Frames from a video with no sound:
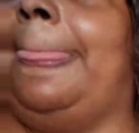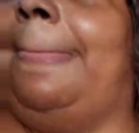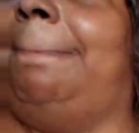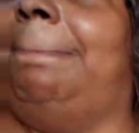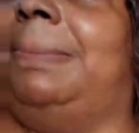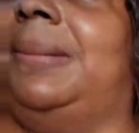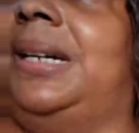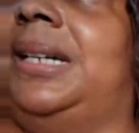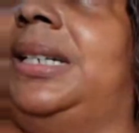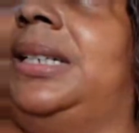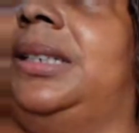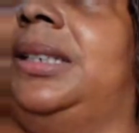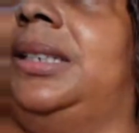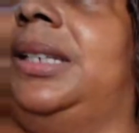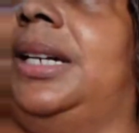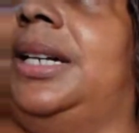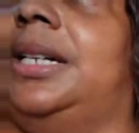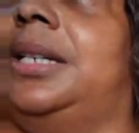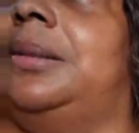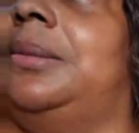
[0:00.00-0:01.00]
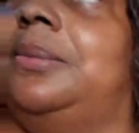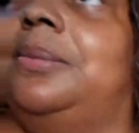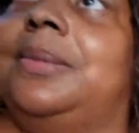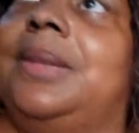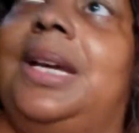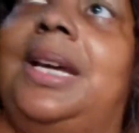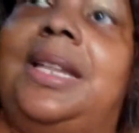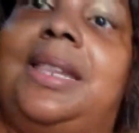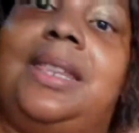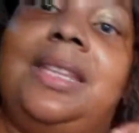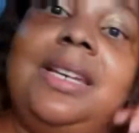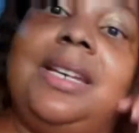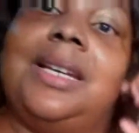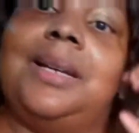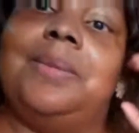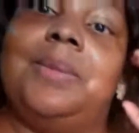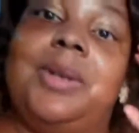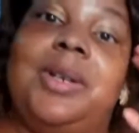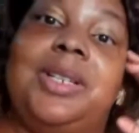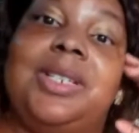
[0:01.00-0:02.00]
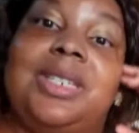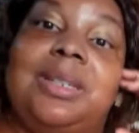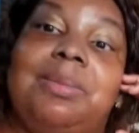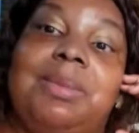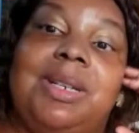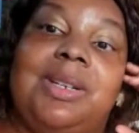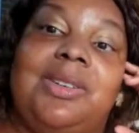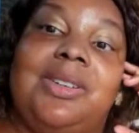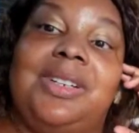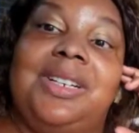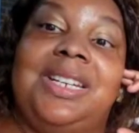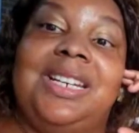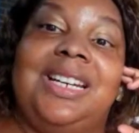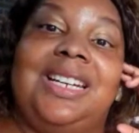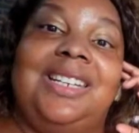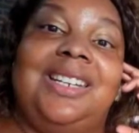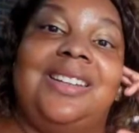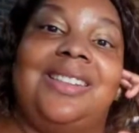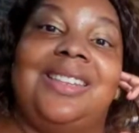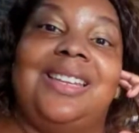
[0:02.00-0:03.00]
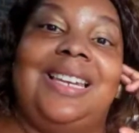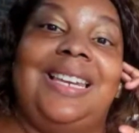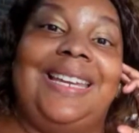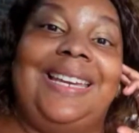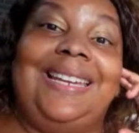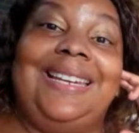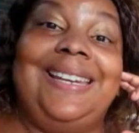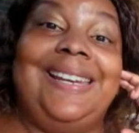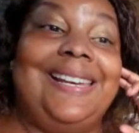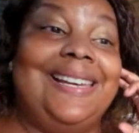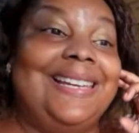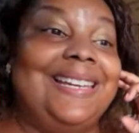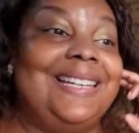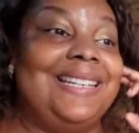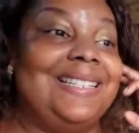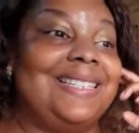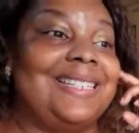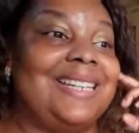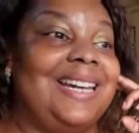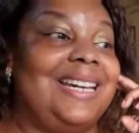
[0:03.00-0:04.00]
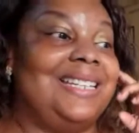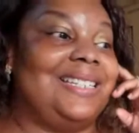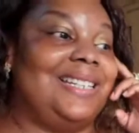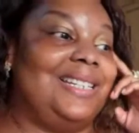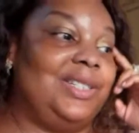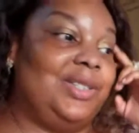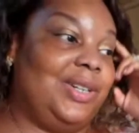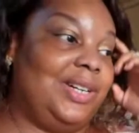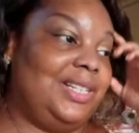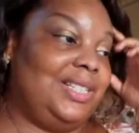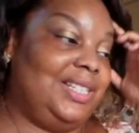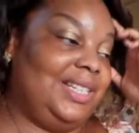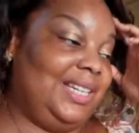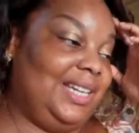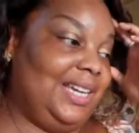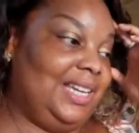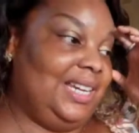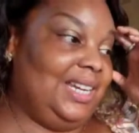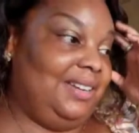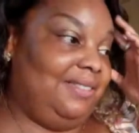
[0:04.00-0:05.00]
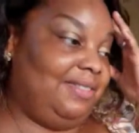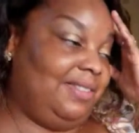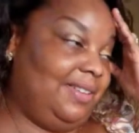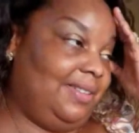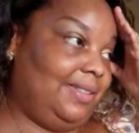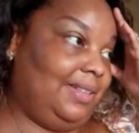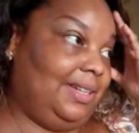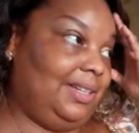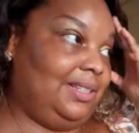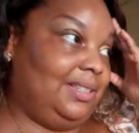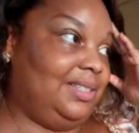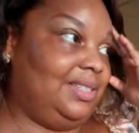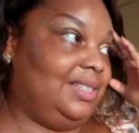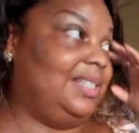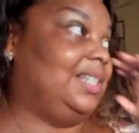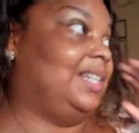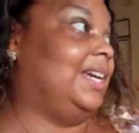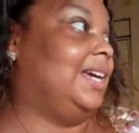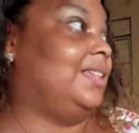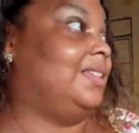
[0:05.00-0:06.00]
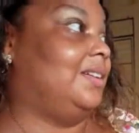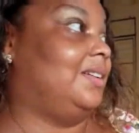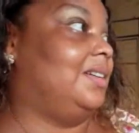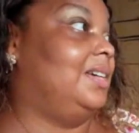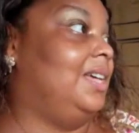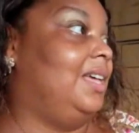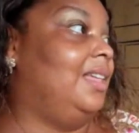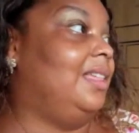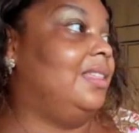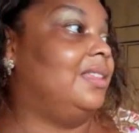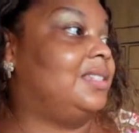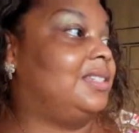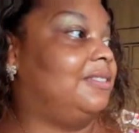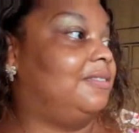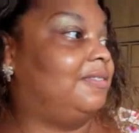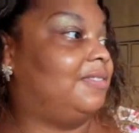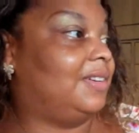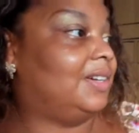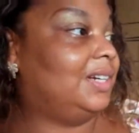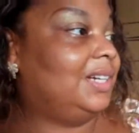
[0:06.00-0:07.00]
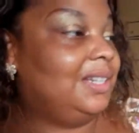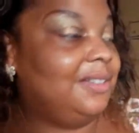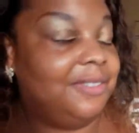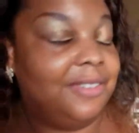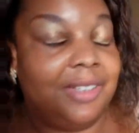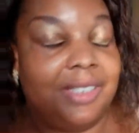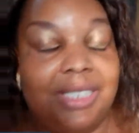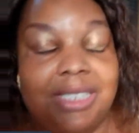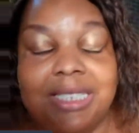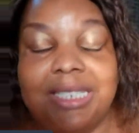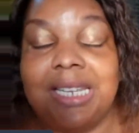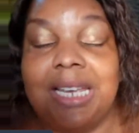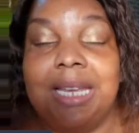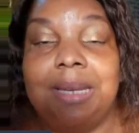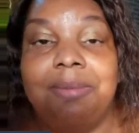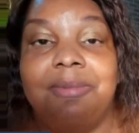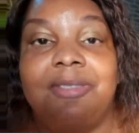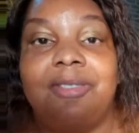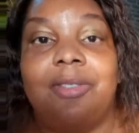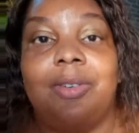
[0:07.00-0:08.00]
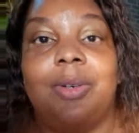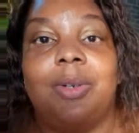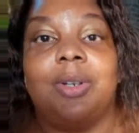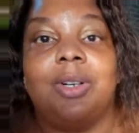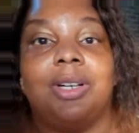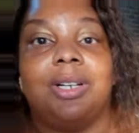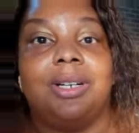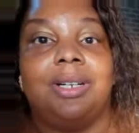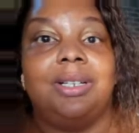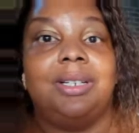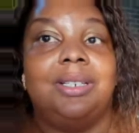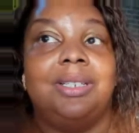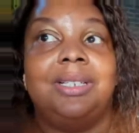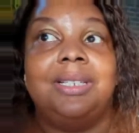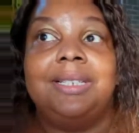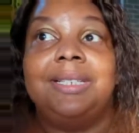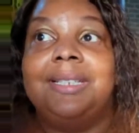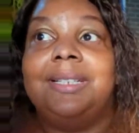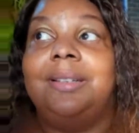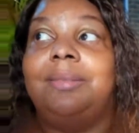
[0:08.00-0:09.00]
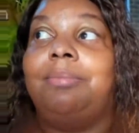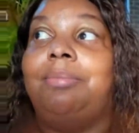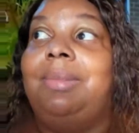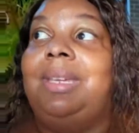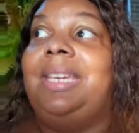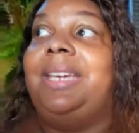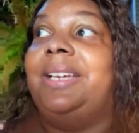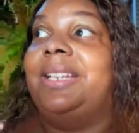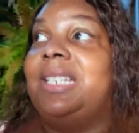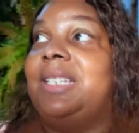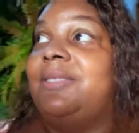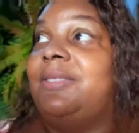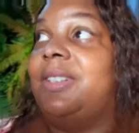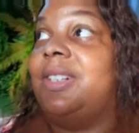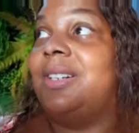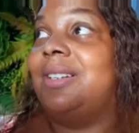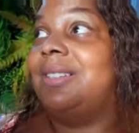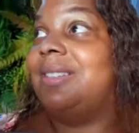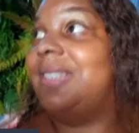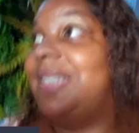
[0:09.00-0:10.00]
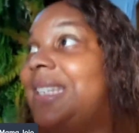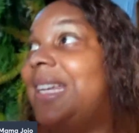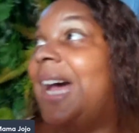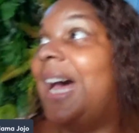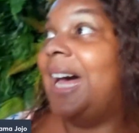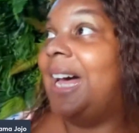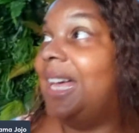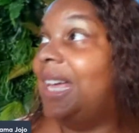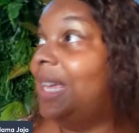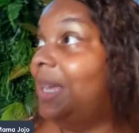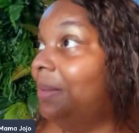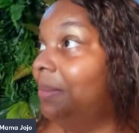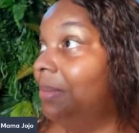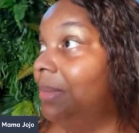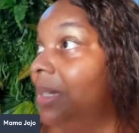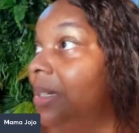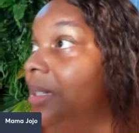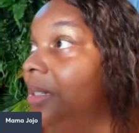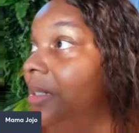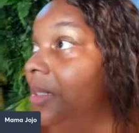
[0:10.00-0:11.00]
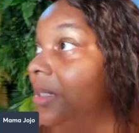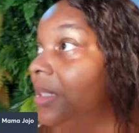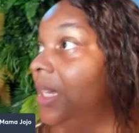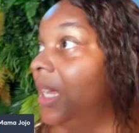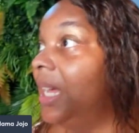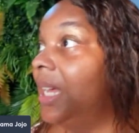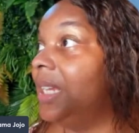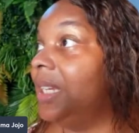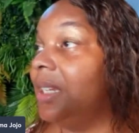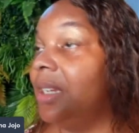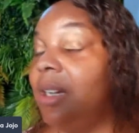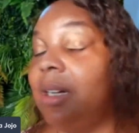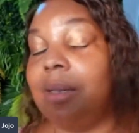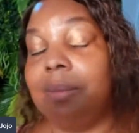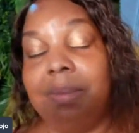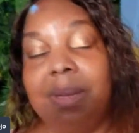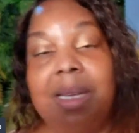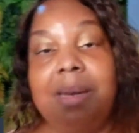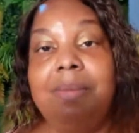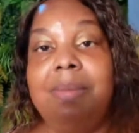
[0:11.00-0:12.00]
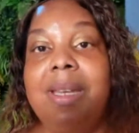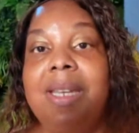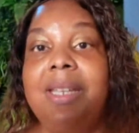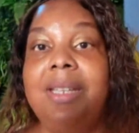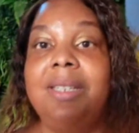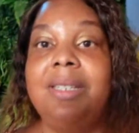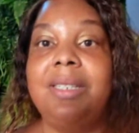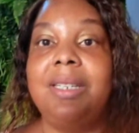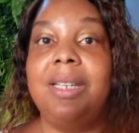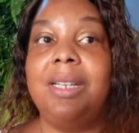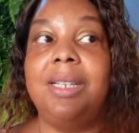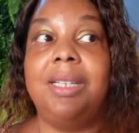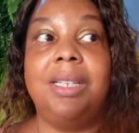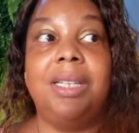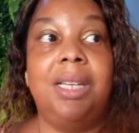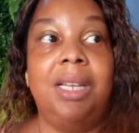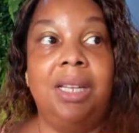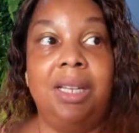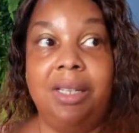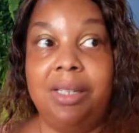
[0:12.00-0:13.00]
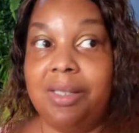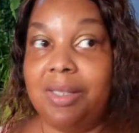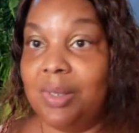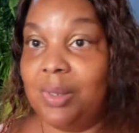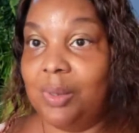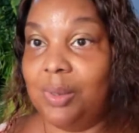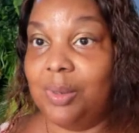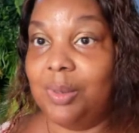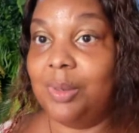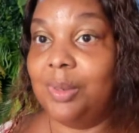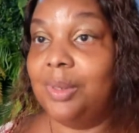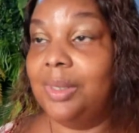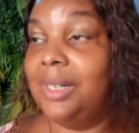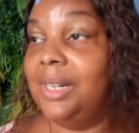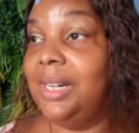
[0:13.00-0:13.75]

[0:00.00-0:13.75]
And I think I'm going to be running another late night as I try to get everything together. It's a very difficult time for me as far as time and commitment. And so